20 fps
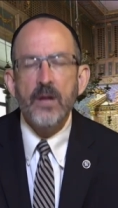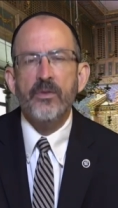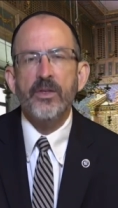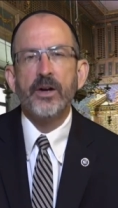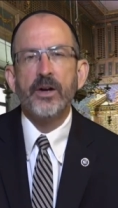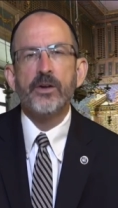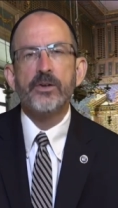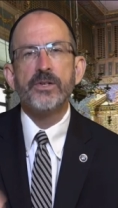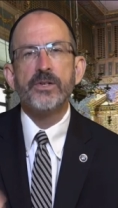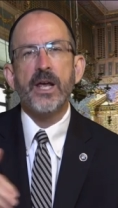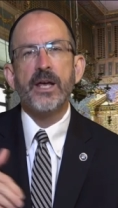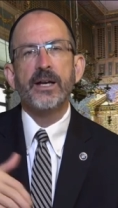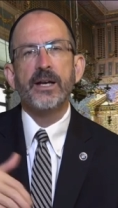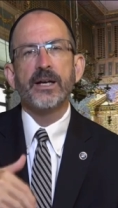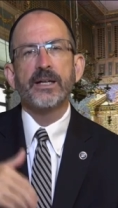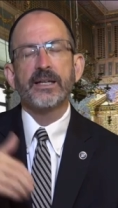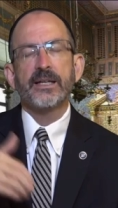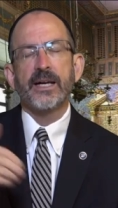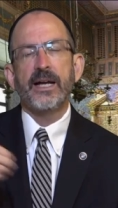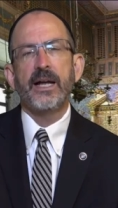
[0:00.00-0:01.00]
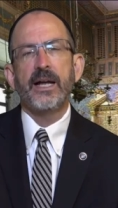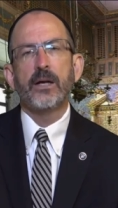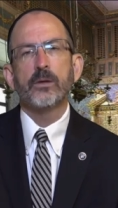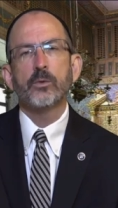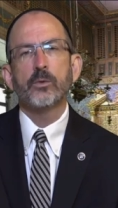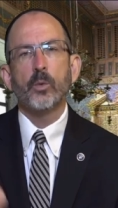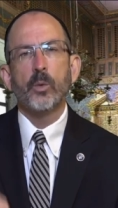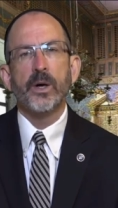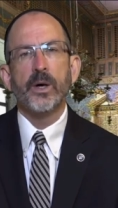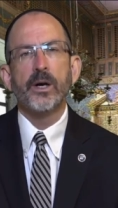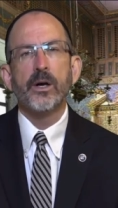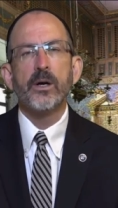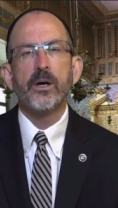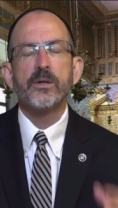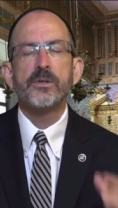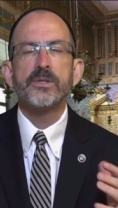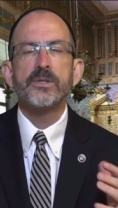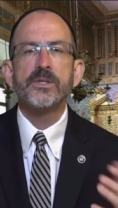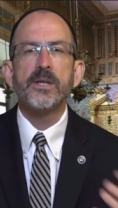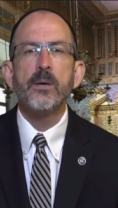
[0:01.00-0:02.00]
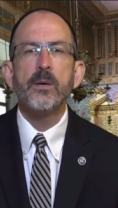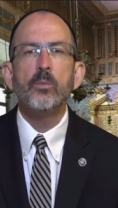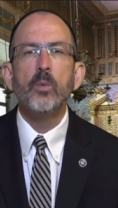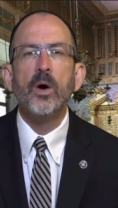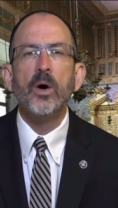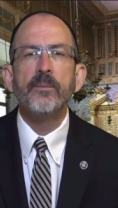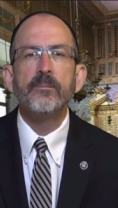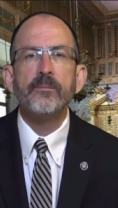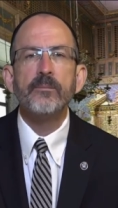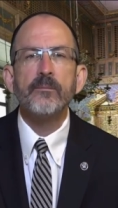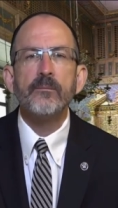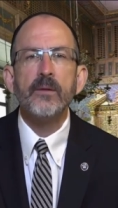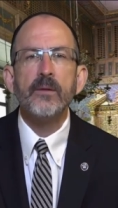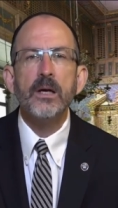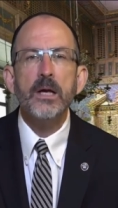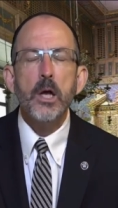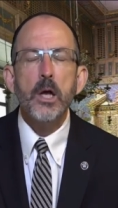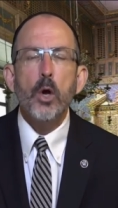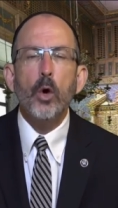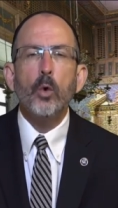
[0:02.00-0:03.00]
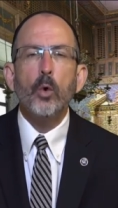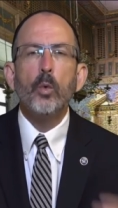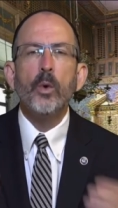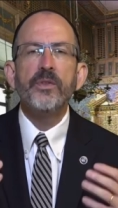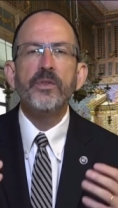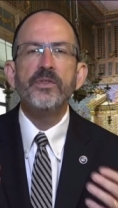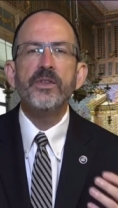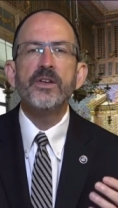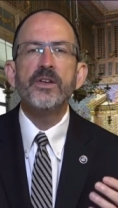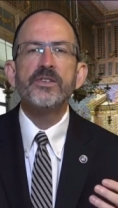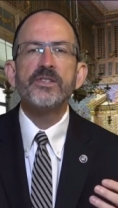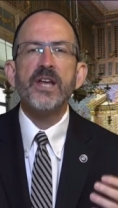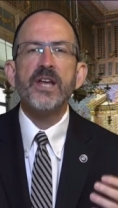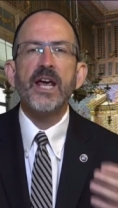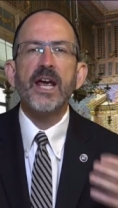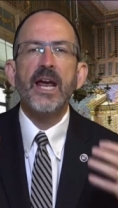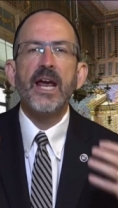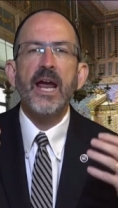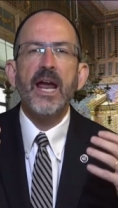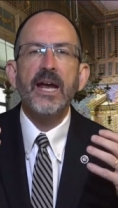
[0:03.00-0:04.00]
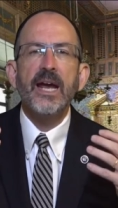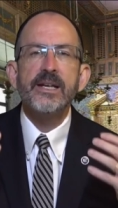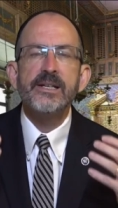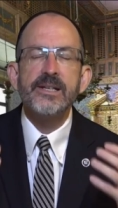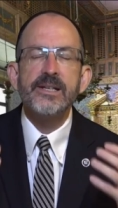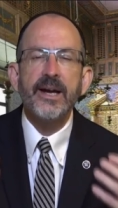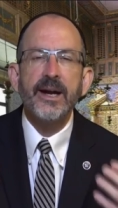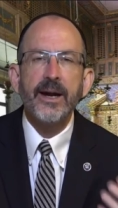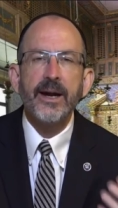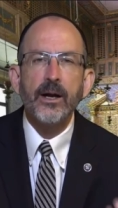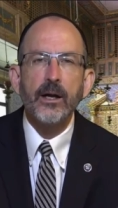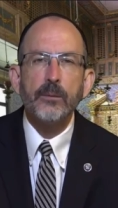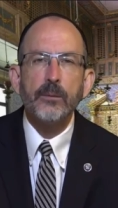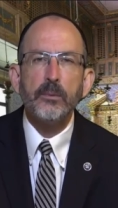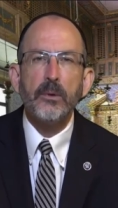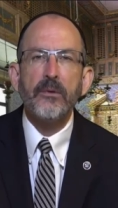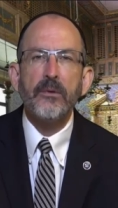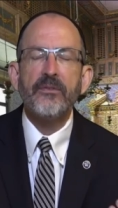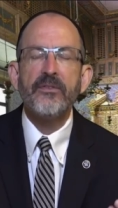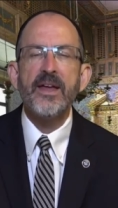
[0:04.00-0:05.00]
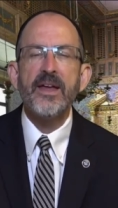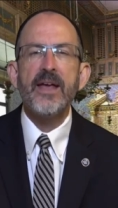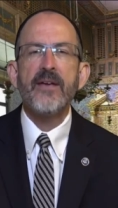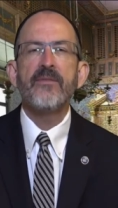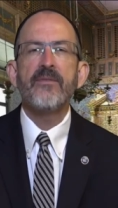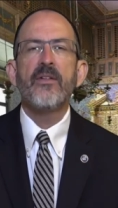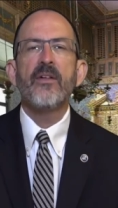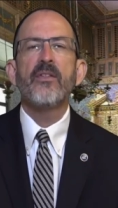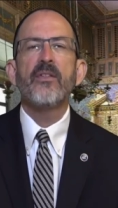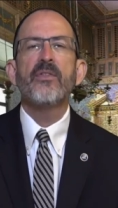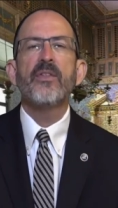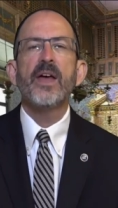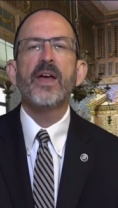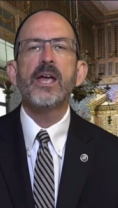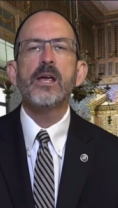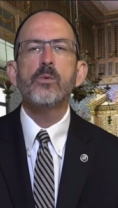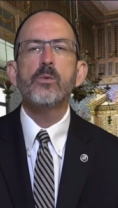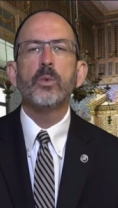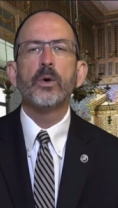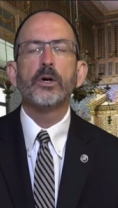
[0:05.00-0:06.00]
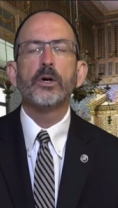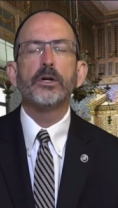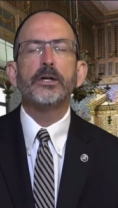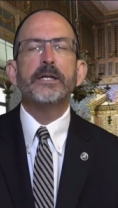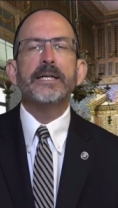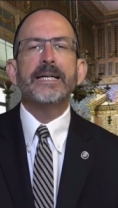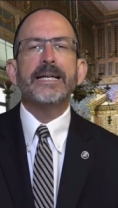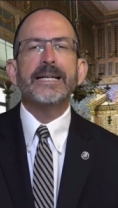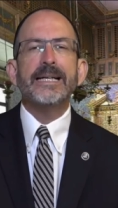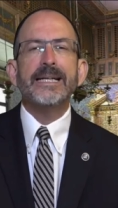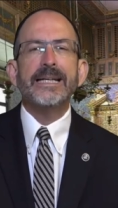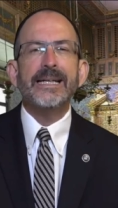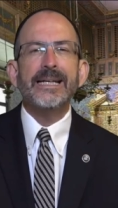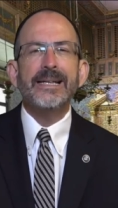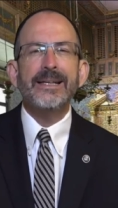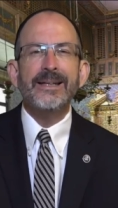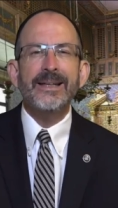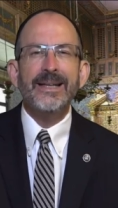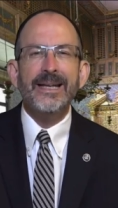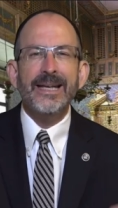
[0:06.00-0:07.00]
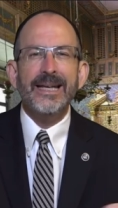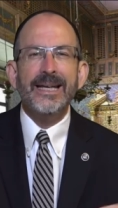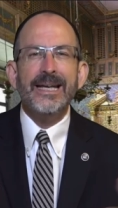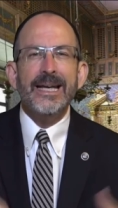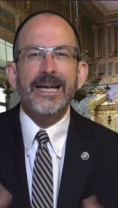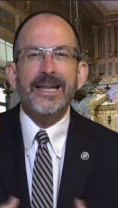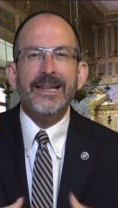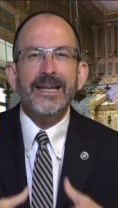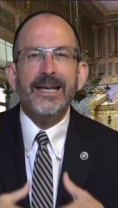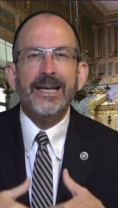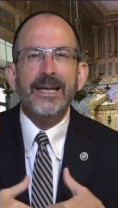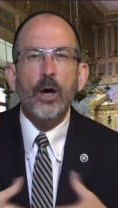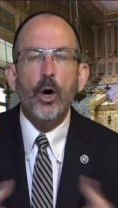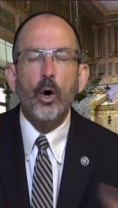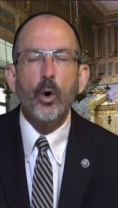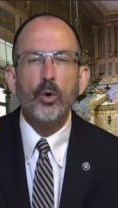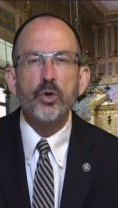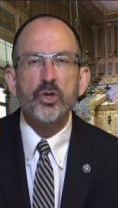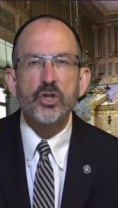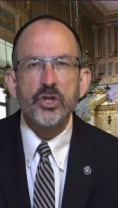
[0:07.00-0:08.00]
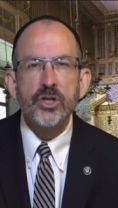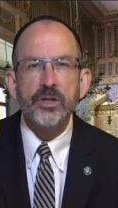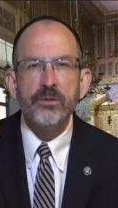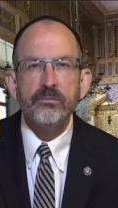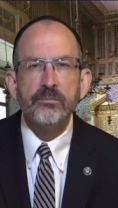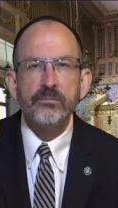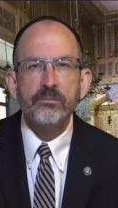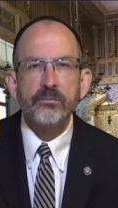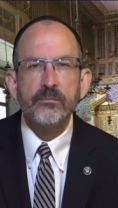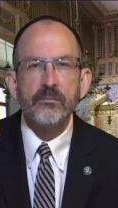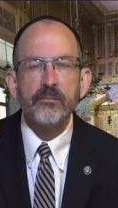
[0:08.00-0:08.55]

There's an account where someone witnessed a, a terrible thing. They were in the, the ocean,